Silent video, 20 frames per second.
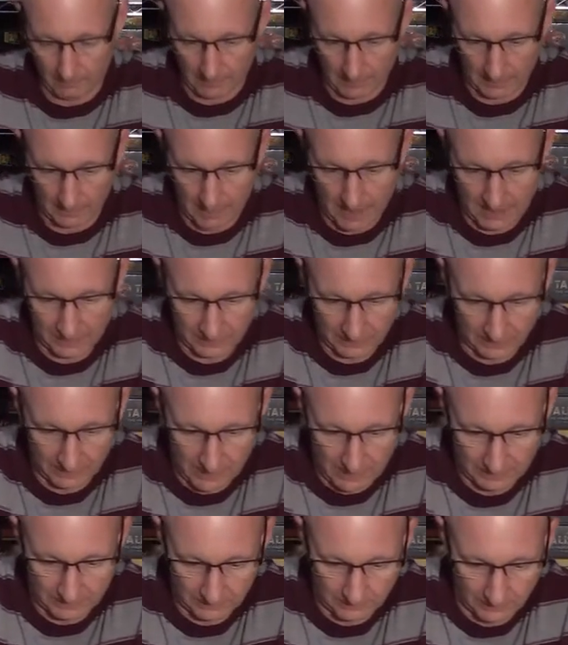Lots and
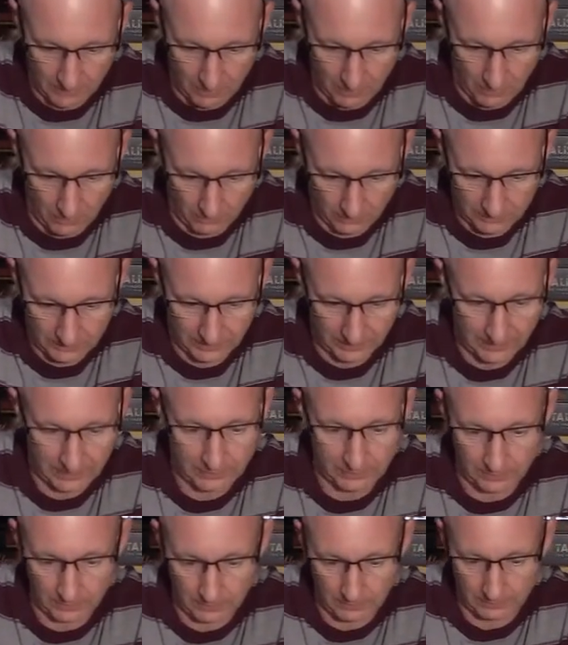lots of dogs in
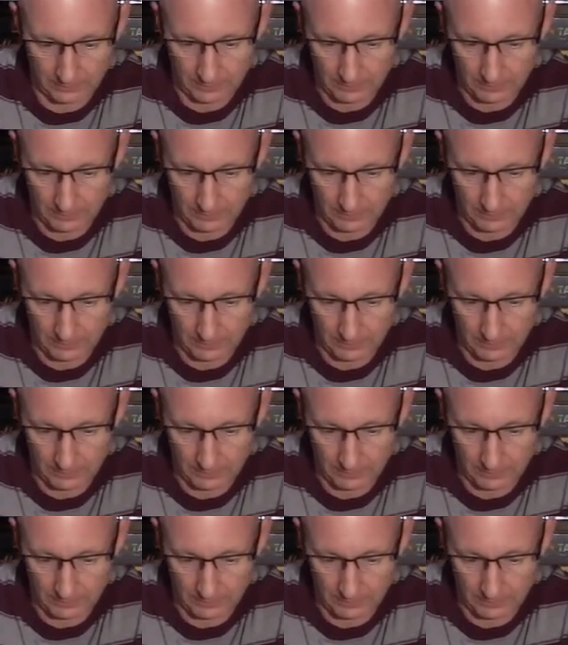this one.